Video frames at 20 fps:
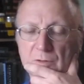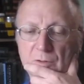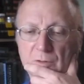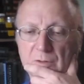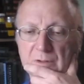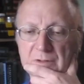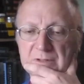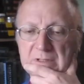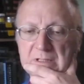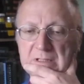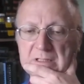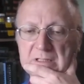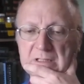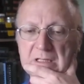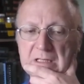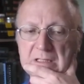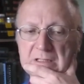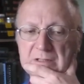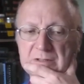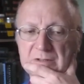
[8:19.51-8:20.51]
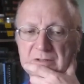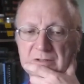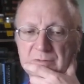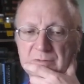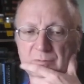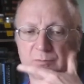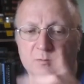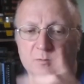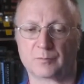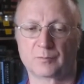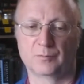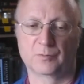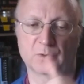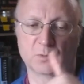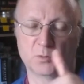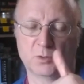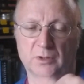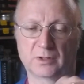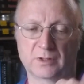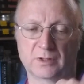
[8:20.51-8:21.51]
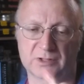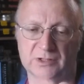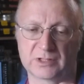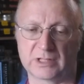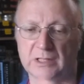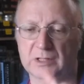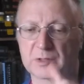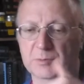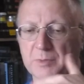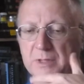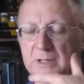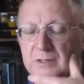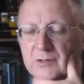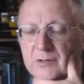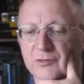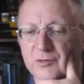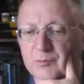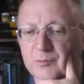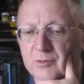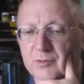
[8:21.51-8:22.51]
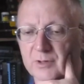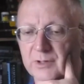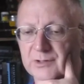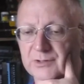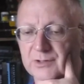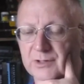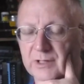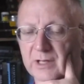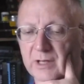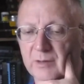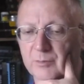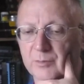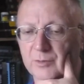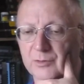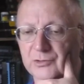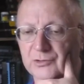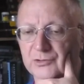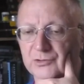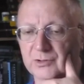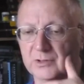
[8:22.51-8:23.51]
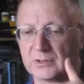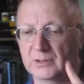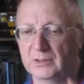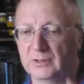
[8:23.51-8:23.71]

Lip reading: on a D6, the 1 and the 6 being the surprise and the ambush,